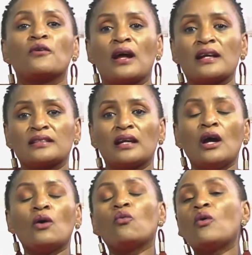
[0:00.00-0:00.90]
for us.
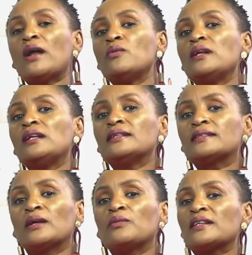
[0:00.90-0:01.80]
When we
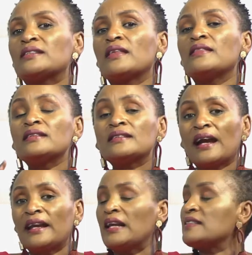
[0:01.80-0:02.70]
listen, we are saying these
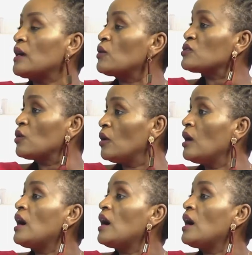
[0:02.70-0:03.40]
guidelines are also